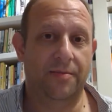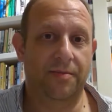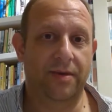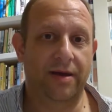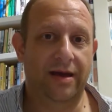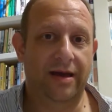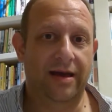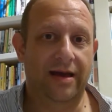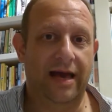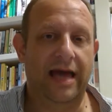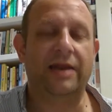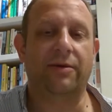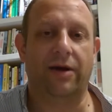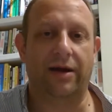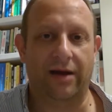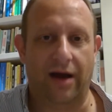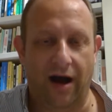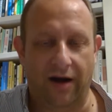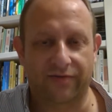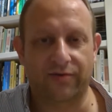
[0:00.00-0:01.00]
Anyway,
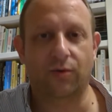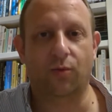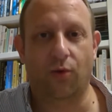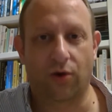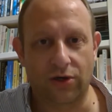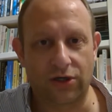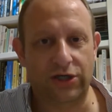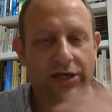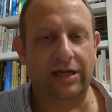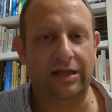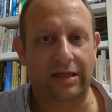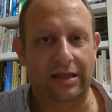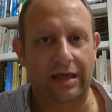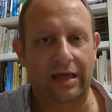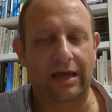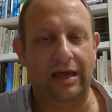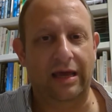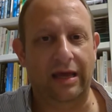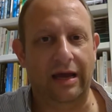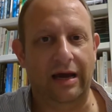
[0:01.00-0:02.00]
after watching the
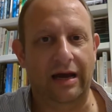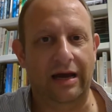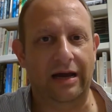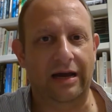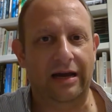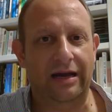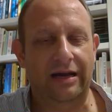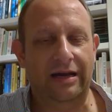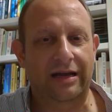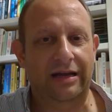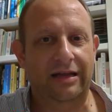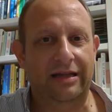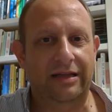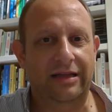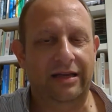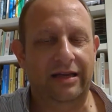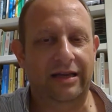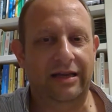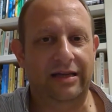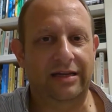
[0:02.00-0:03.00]

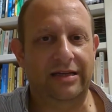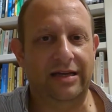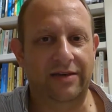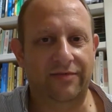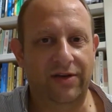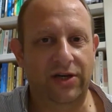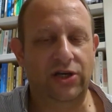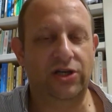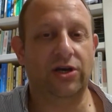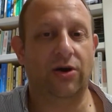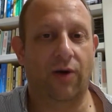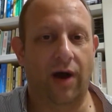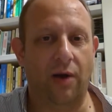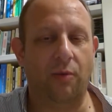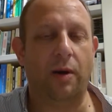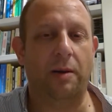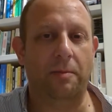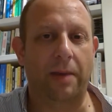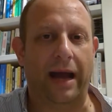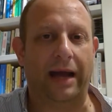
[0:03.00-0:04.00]
TV show, I went
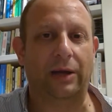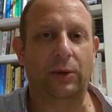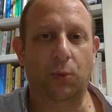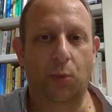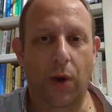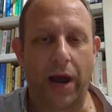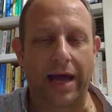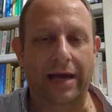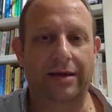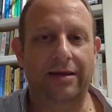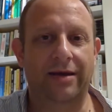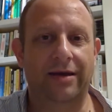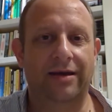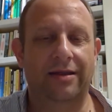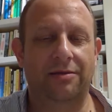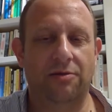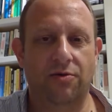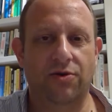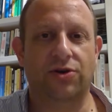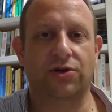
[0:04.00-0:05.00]
back and read the
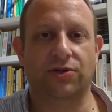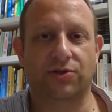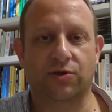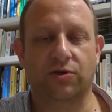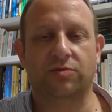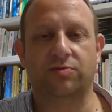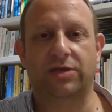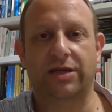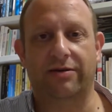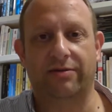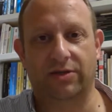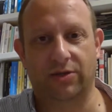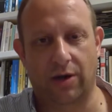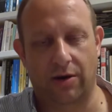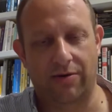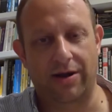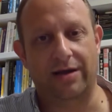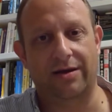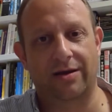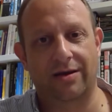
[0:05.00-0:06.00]
original source material. So I read
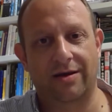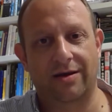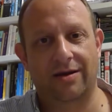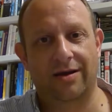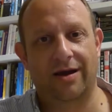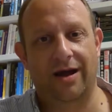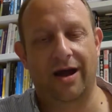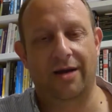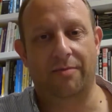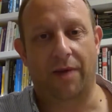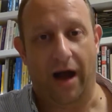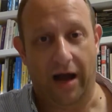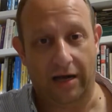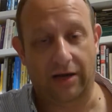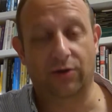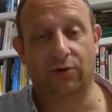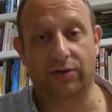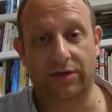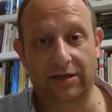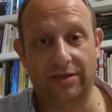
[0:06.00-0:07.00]
I,
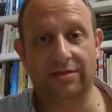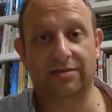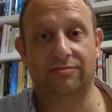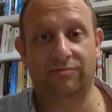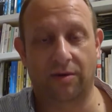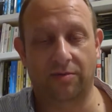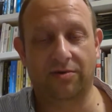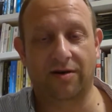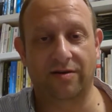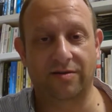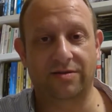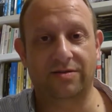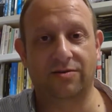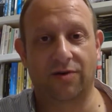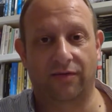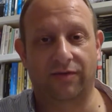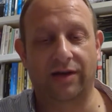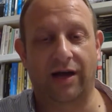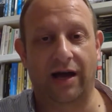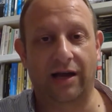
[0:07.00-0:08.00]
Claudius, Rob Graves' novel
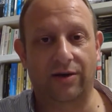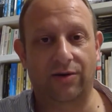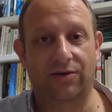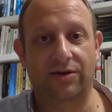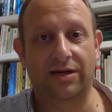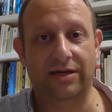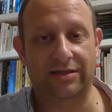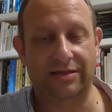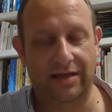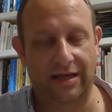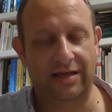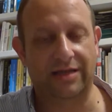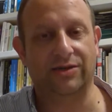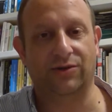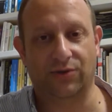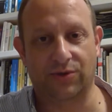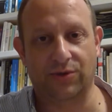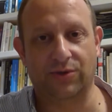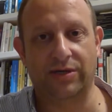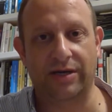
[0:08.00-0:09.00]
I, Claudius, and then there's also a
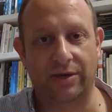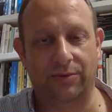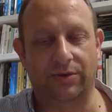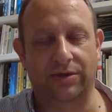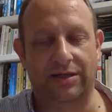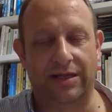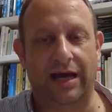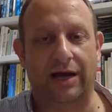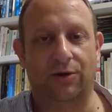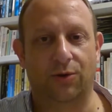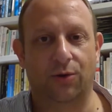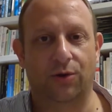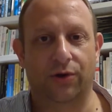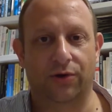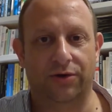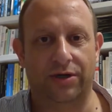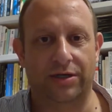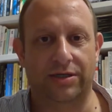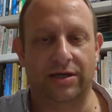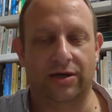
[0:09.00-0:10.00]
sequel to that called Claudius
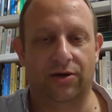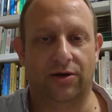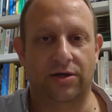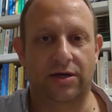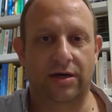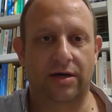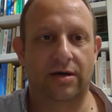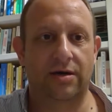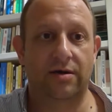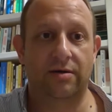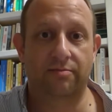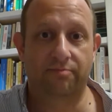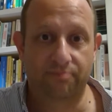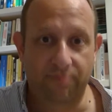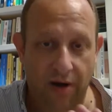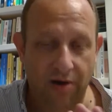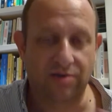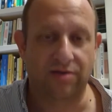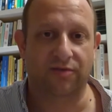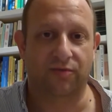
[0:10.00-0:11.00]
the God, both
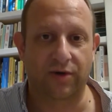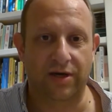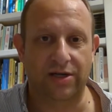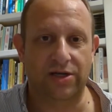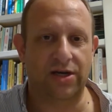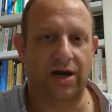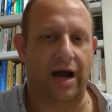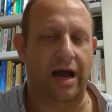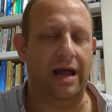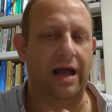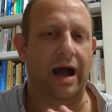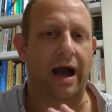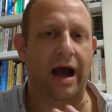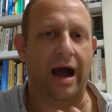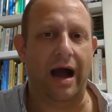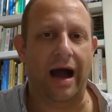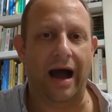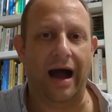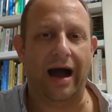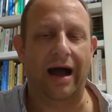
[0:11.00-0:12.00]
of which I
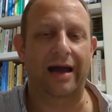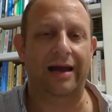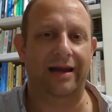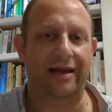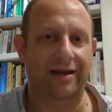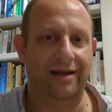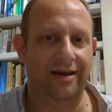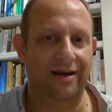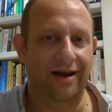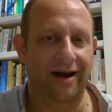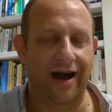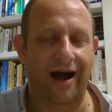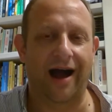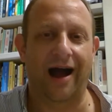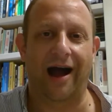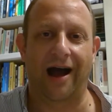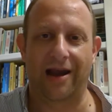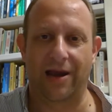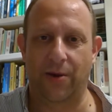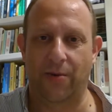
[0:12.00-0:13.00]
highly
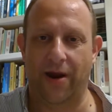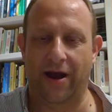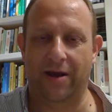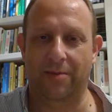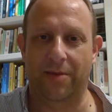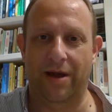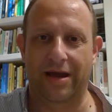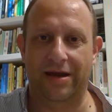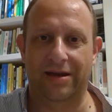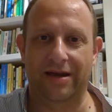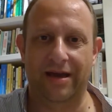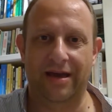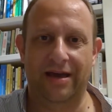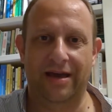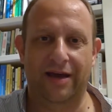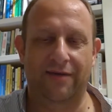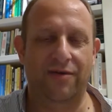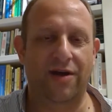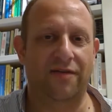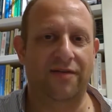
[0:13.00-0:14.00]
recommend if you
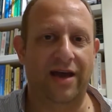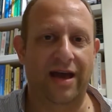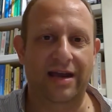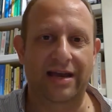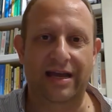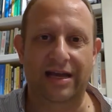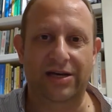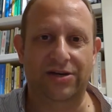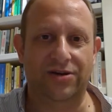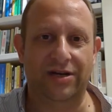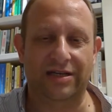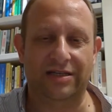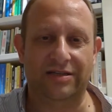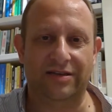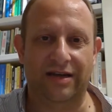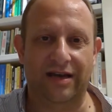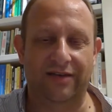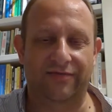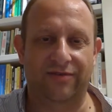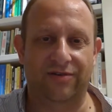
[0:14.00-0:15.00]
have any interest
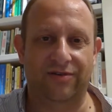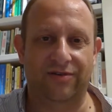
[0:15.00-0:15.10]
for